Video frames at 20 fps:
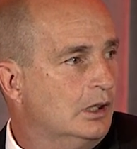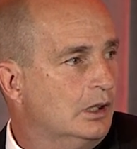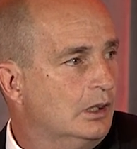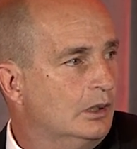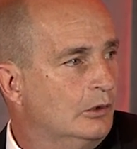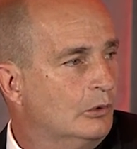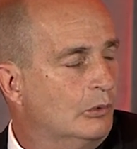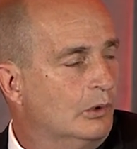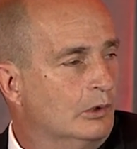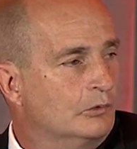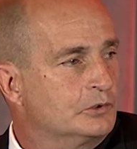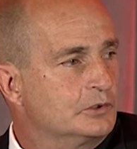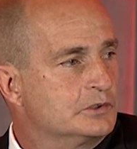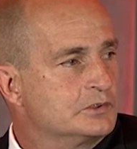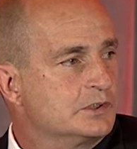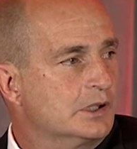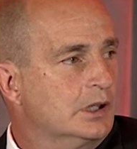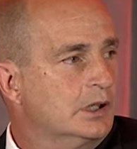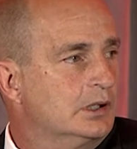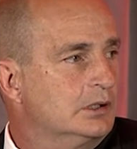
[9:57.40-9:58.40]
that Walter
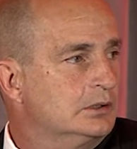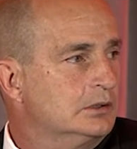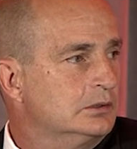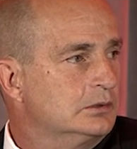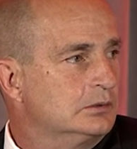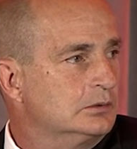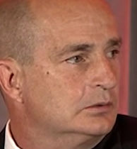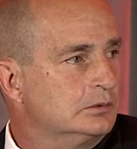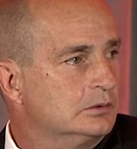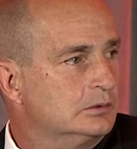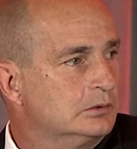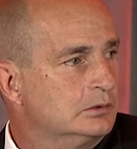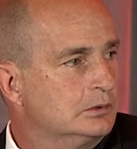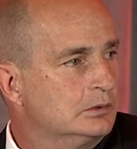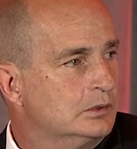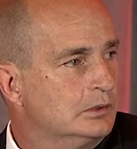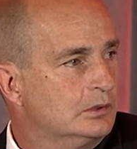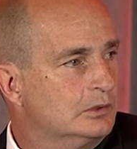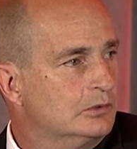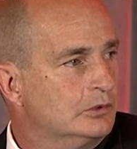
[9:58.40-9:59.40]
signed.
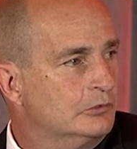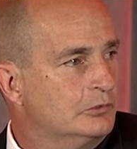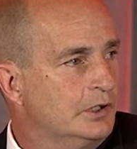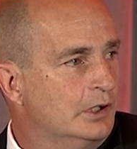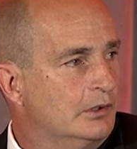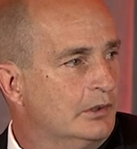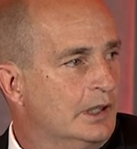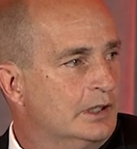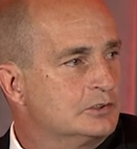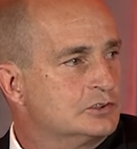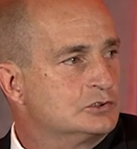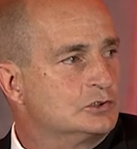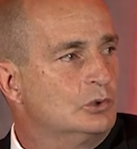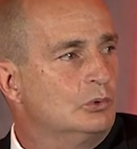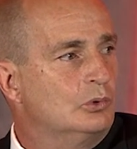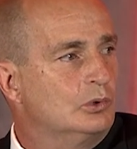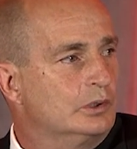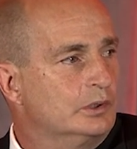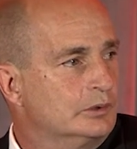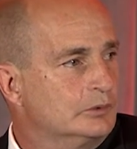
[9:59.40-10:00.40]
He'll tell that
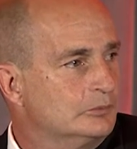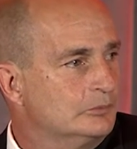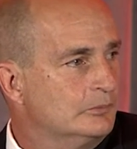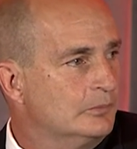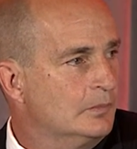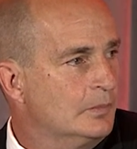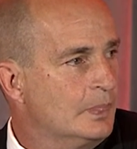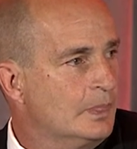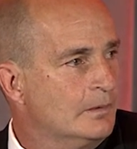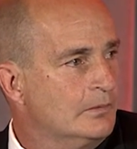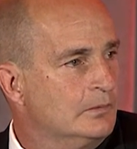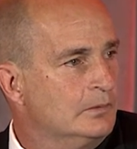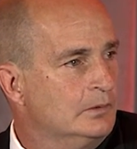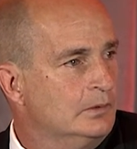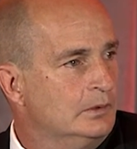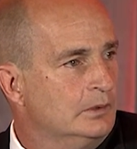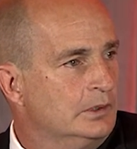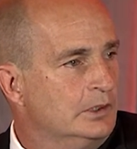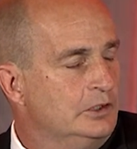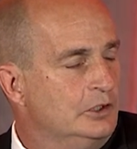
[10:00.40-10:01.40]
story.
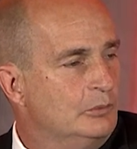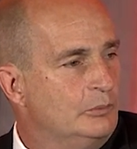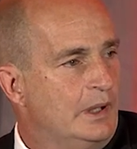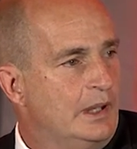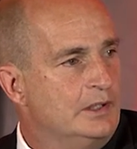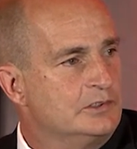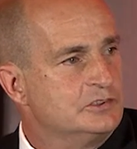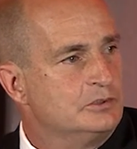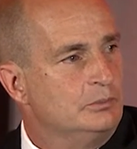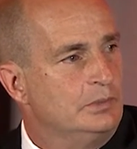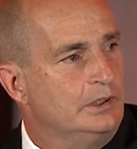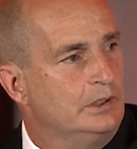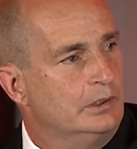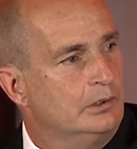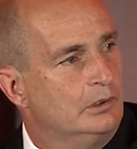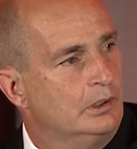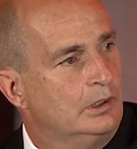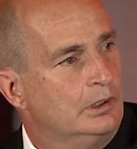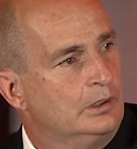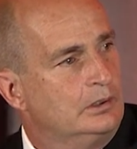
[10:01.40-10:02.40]
Can you imagine being
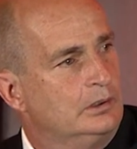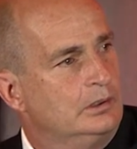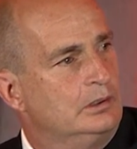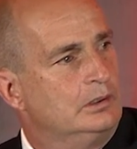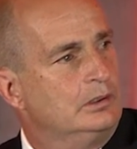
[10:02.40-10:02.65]
on